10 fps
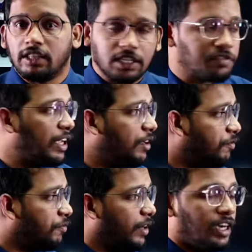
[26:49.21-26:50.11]
That's why
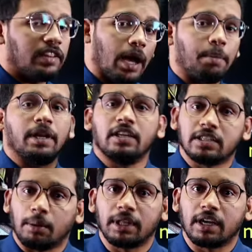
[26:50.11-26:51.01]
if it is happening in
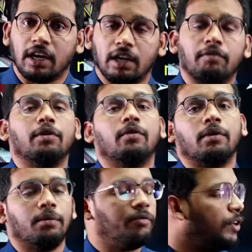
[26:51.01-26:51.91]
some other country,
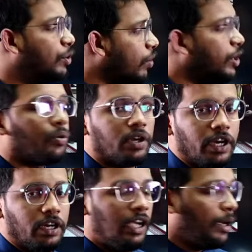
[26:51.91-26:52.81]
we no need to
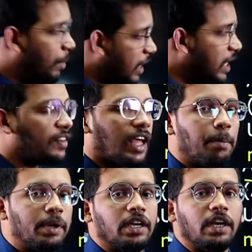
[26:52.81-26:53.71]
read. But it is
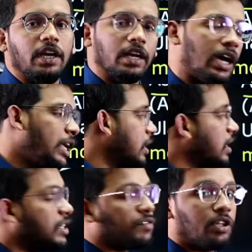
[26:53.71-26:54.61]
happening in India.
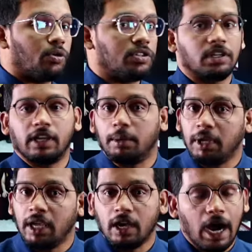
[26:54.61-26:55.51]
That's why the question can
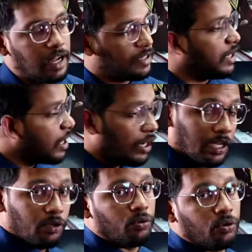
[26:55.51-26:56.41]
be asked. And
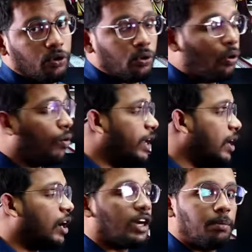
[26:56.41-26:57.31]
you know
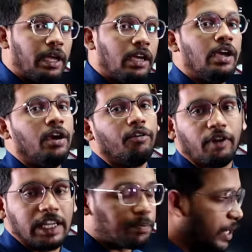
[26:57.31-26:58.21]
inaugurated by
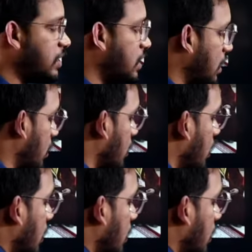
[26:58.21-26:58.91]
Vice President.